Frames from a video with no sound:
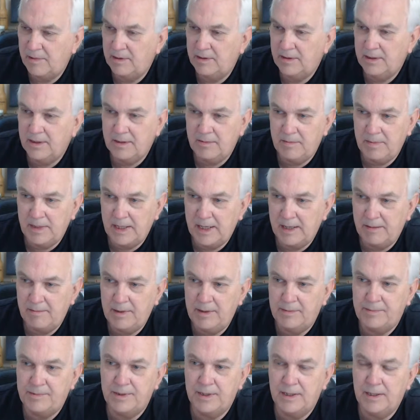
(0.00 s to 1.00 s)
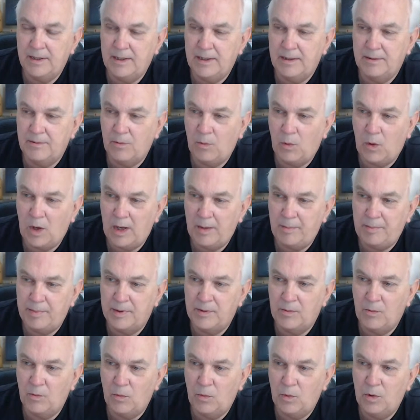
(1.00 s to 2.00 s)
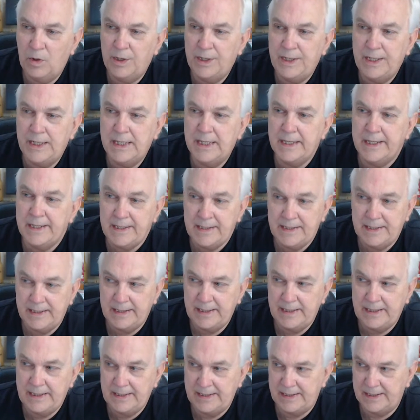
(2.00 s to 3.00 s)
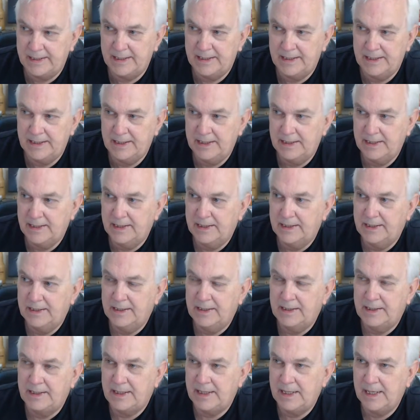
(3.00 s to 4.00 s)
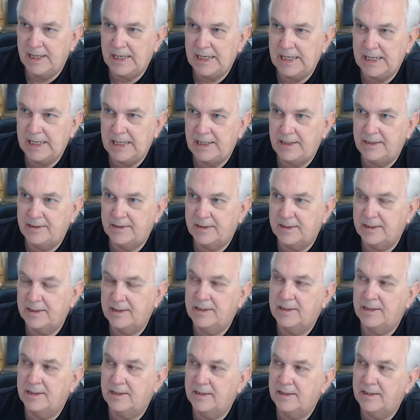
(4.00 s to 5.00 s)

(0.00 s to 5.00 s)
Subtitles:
Look at me. I'm up to a whopping 119. Yikes.